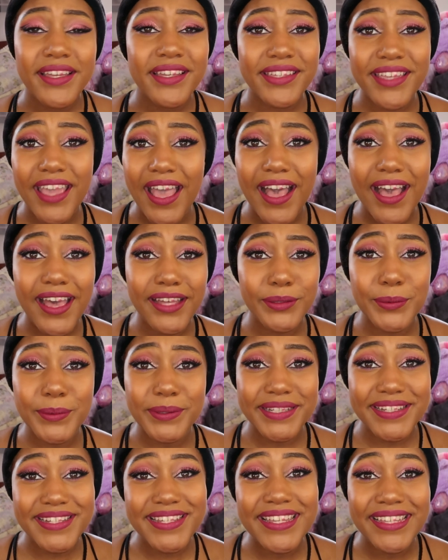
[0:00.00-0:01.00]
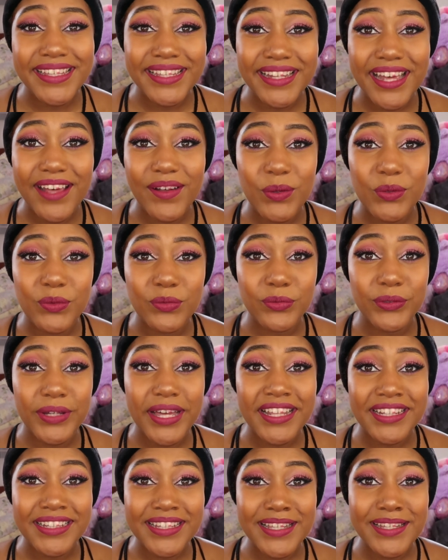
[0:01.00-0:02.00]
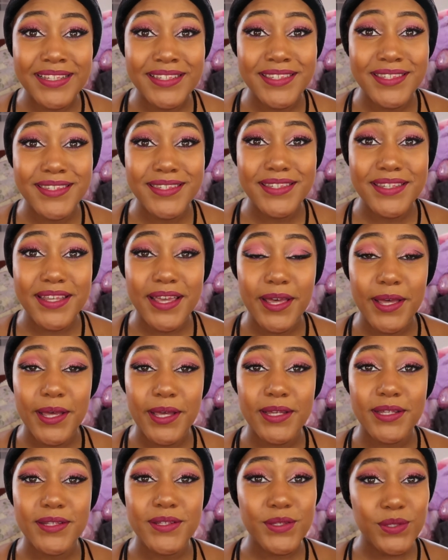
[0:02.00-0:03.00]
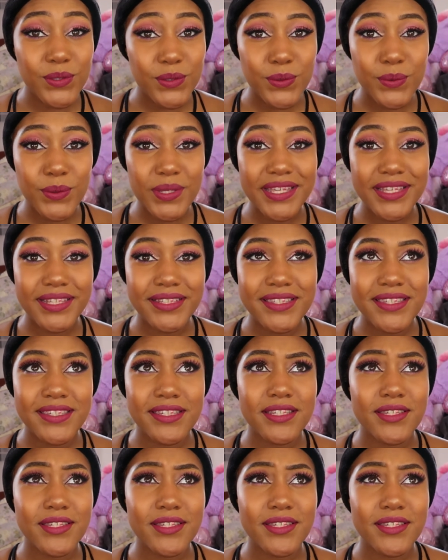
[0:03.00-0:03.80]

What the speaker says: yeah, I don't want to take it out for at least 2 weeks.